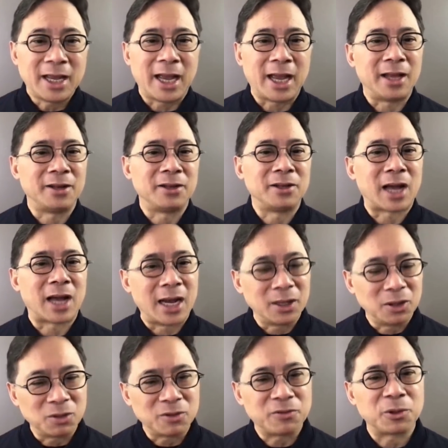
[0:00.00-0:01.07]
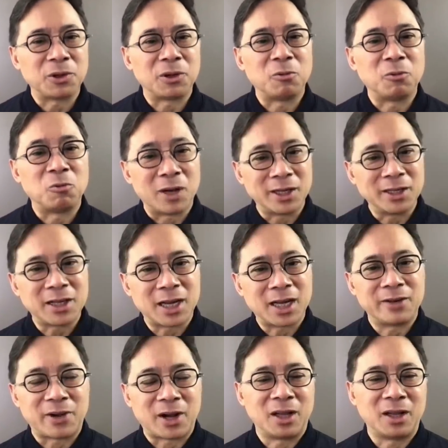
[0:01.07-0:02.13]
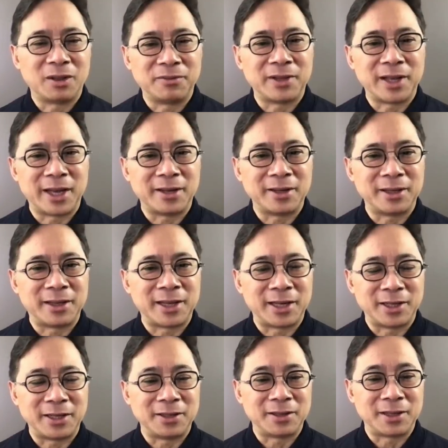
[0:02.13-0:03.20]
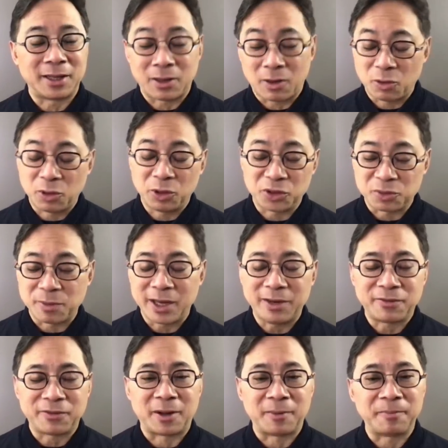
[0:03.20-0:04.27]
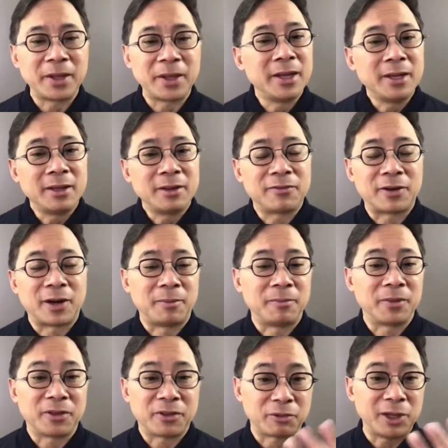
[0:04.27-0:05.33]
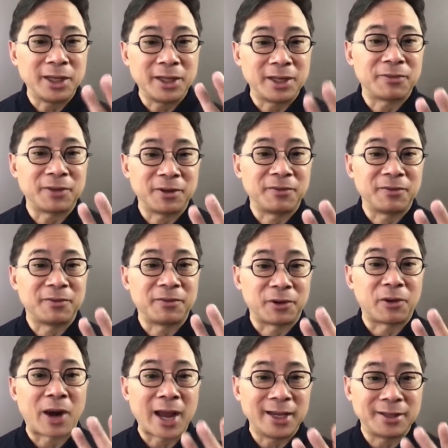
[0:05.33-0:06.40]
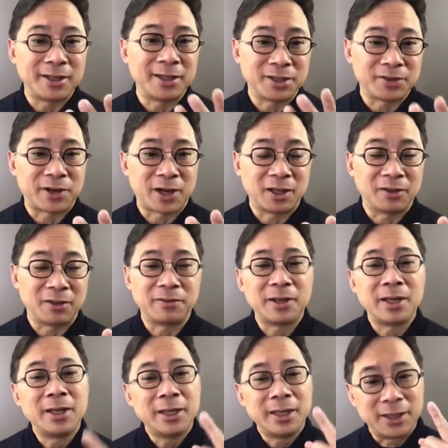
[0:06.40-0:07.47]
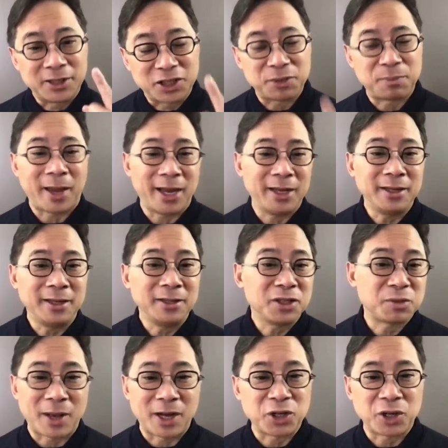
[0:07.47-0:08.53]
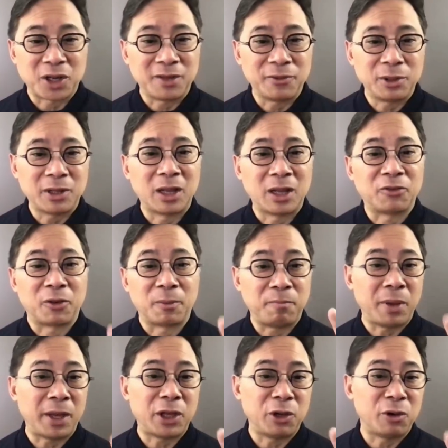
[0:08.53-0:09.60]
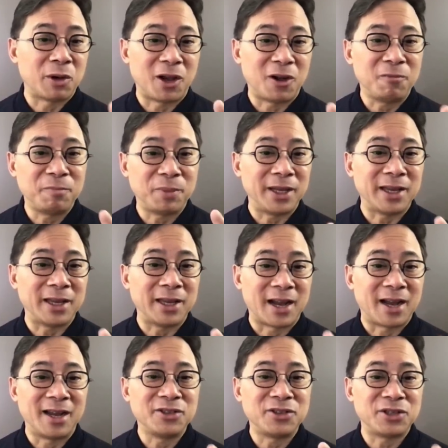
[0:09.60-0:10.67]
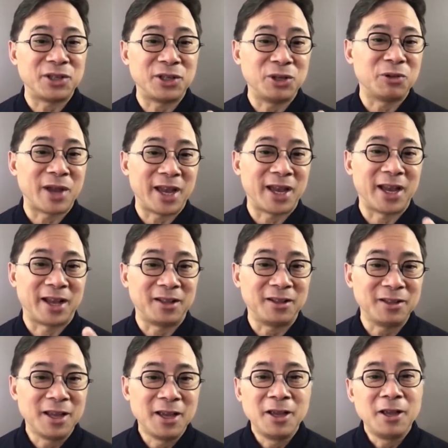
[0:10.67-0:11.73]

And I look for the one kind of olive that oil is made from 3 different varieties of olive. In Spain, Spanish olive oil, I look for picual, P-I-C-U-A-L.